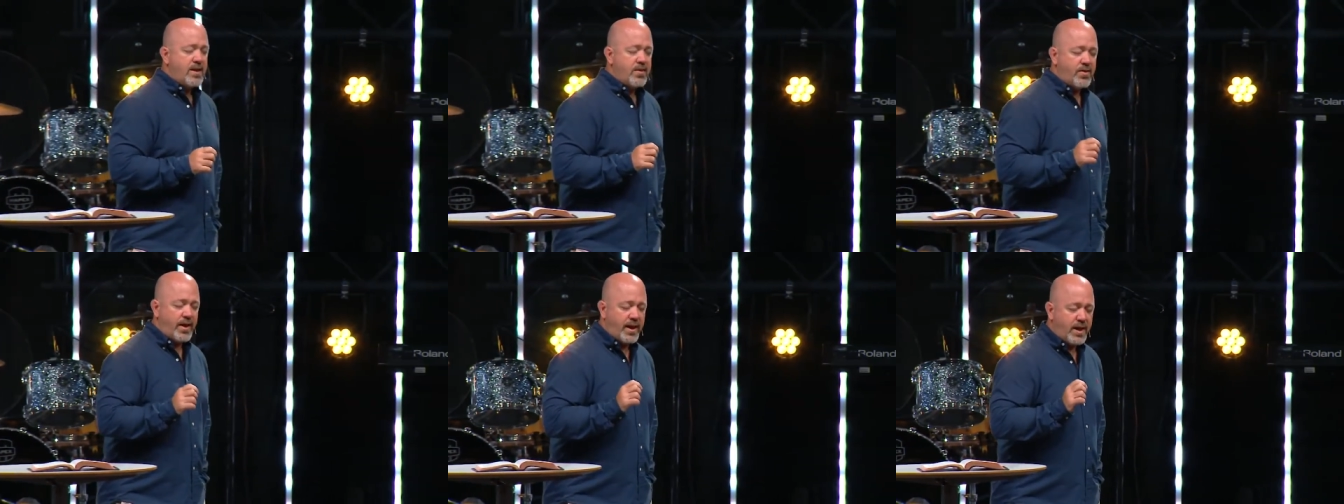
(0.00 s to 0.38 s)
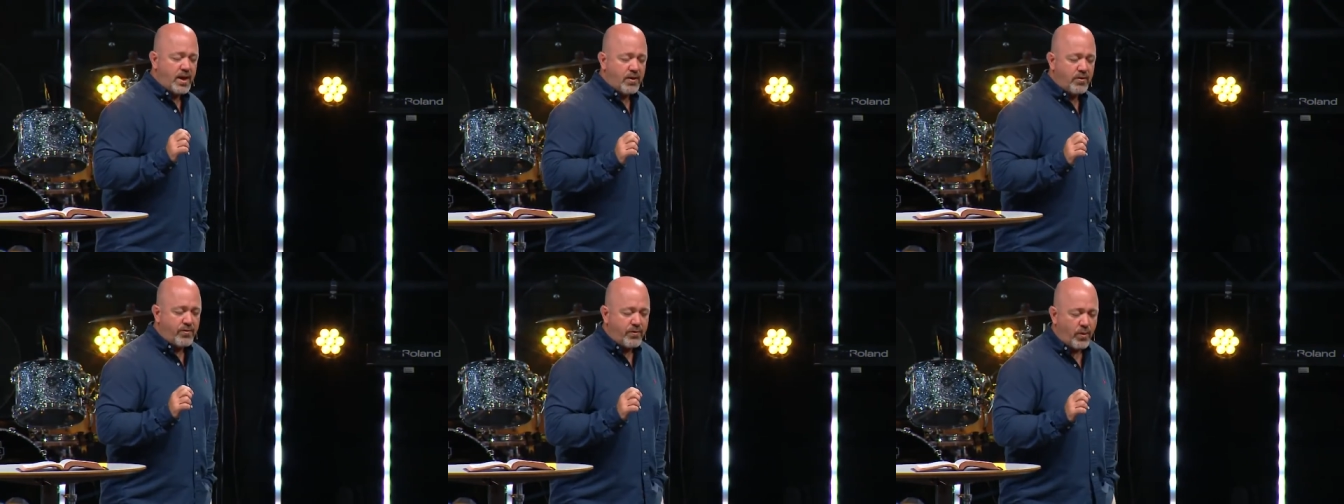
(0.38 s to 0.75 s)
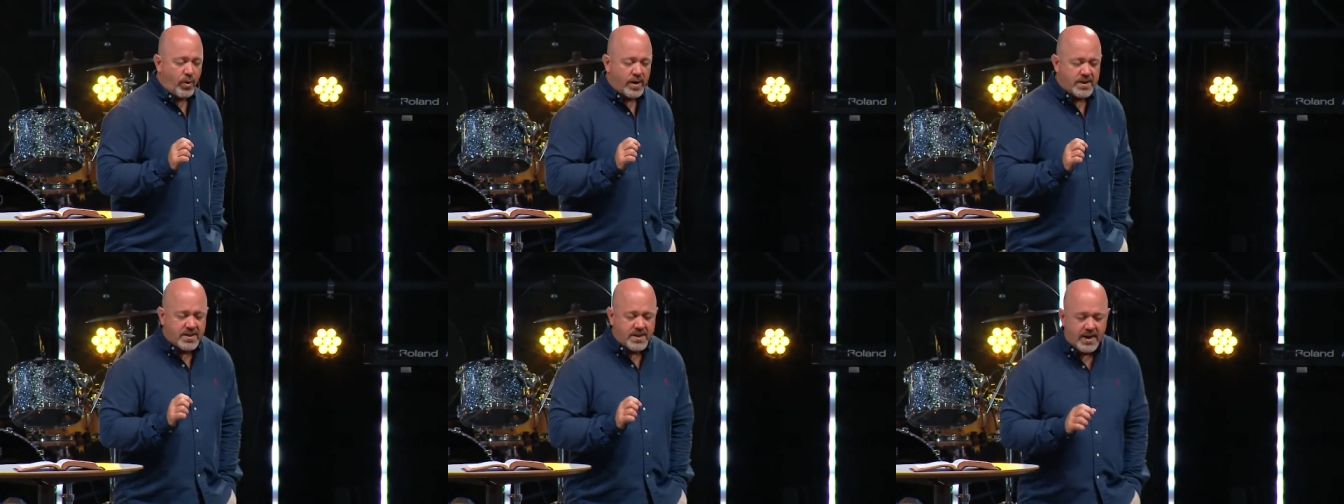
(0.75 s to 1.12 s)
Thank you
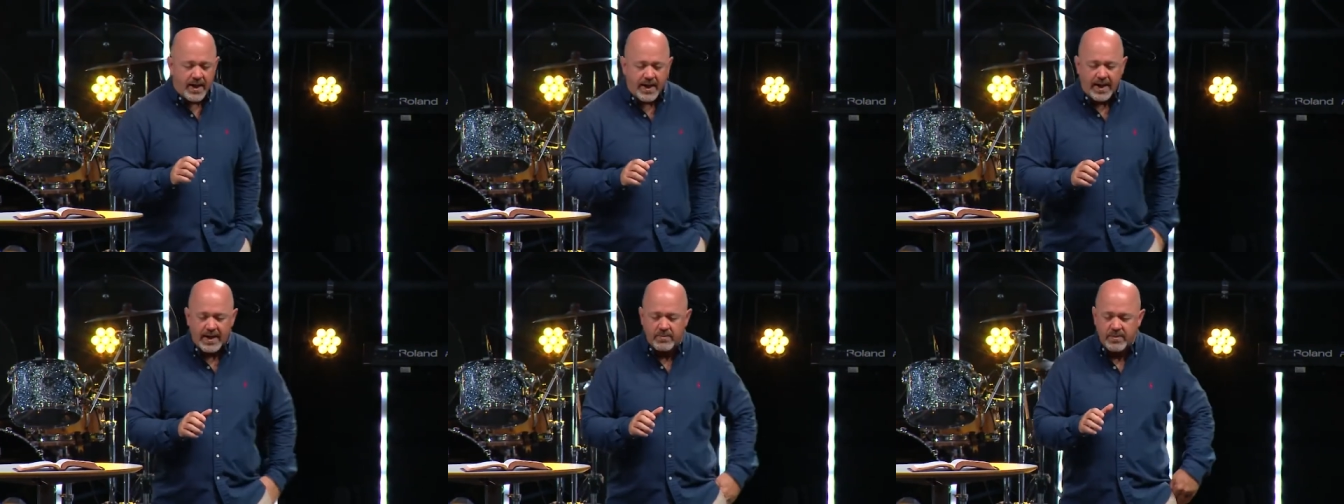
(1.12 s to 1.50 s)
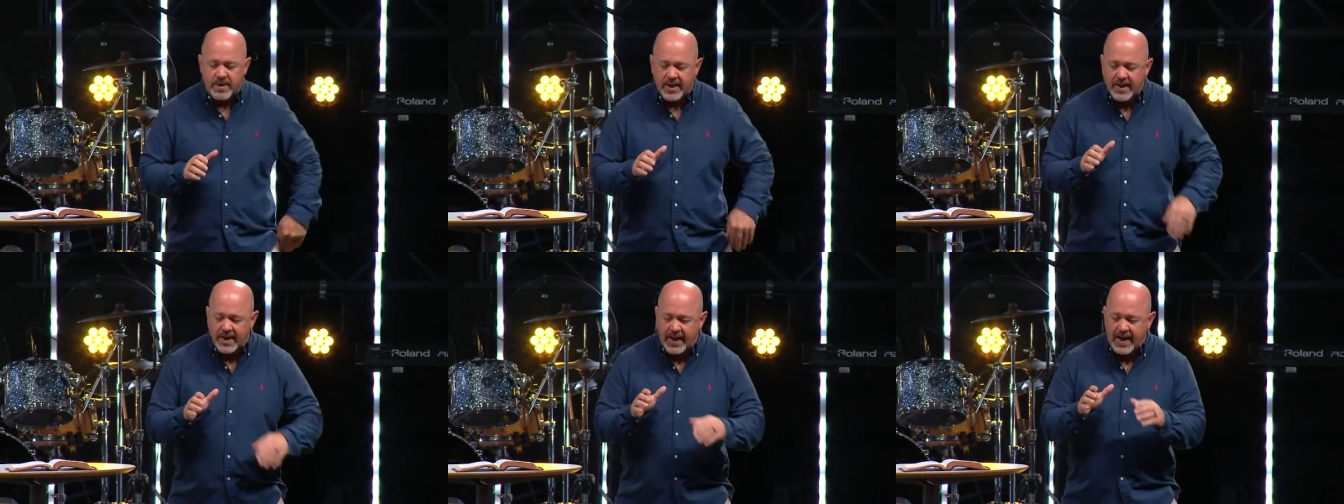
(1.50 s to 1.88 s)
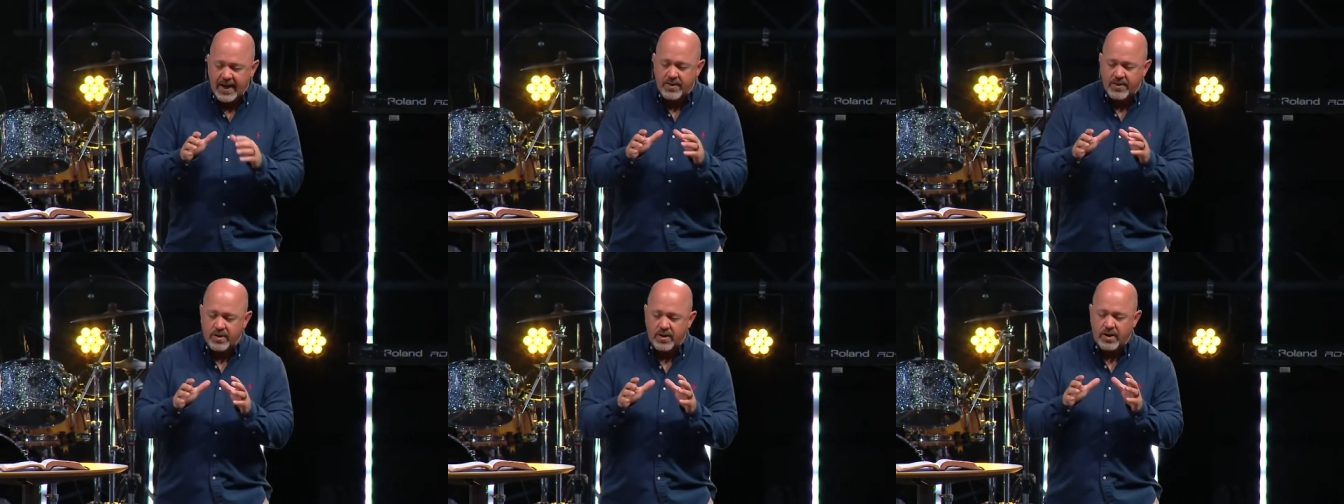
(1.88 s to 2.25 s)
for time to
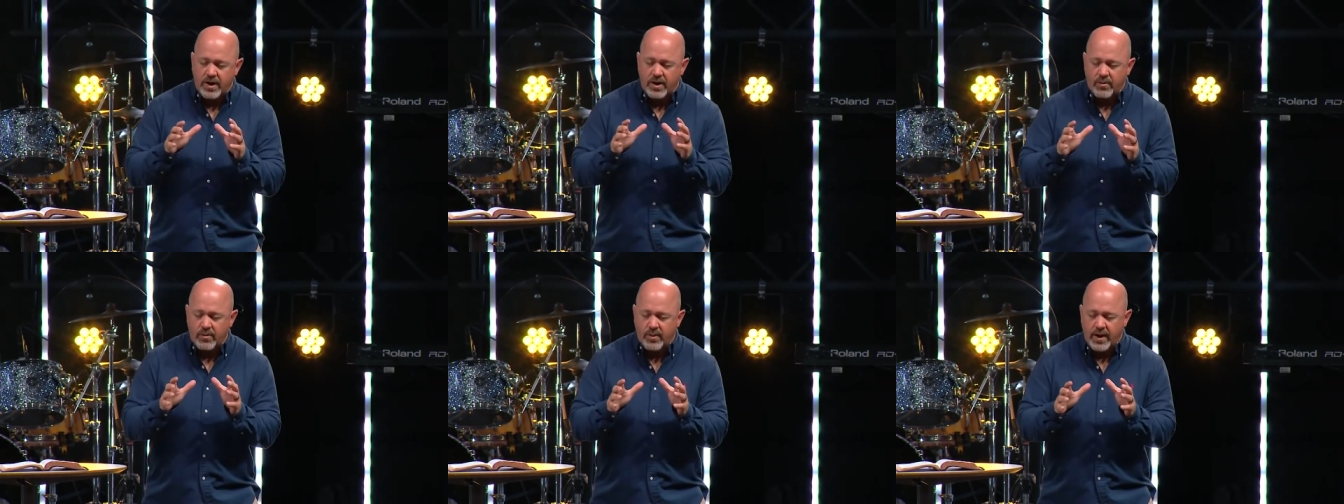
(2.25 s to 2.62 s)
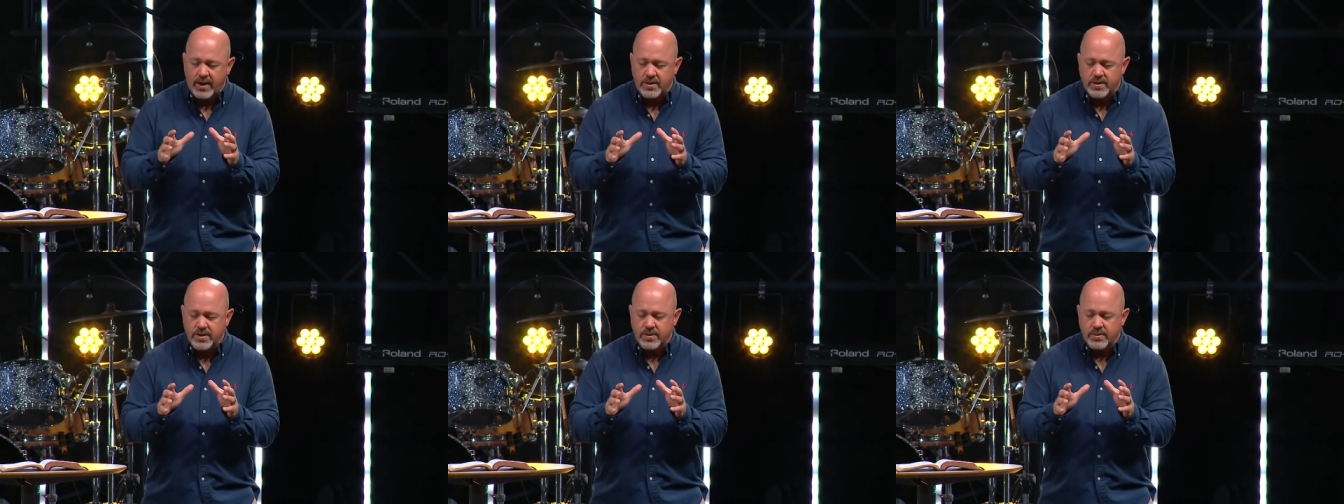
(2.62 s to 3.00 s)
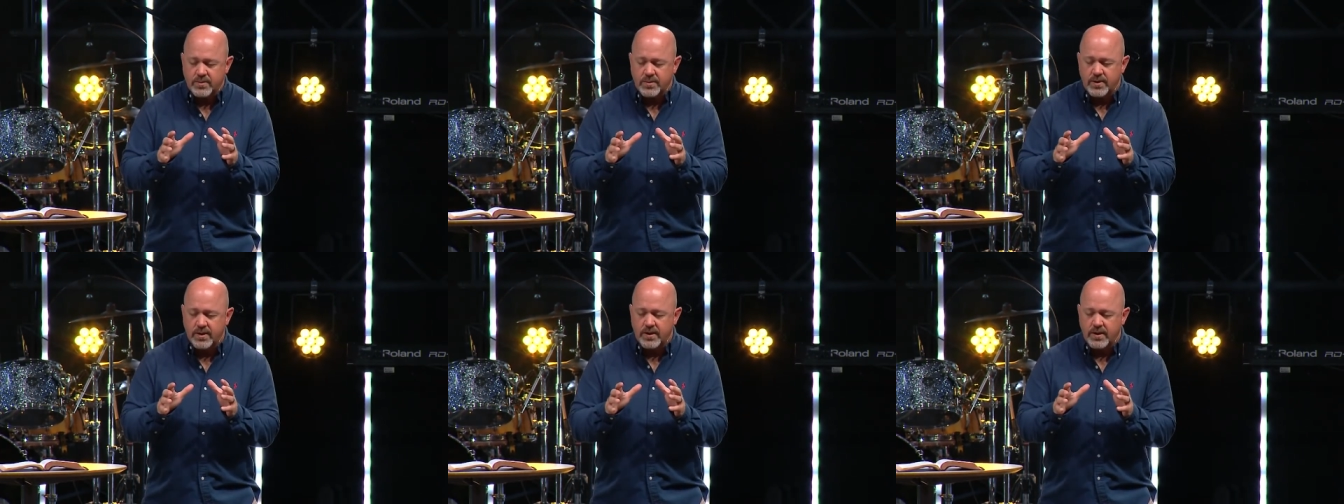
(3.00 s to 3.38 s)
gather around your
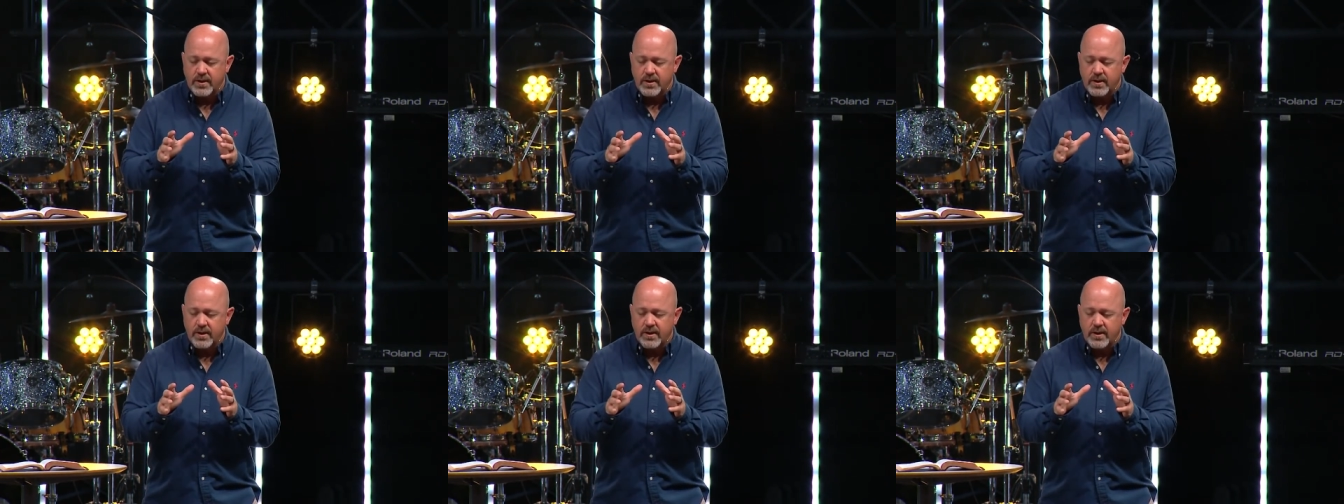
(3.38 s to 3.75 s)
word,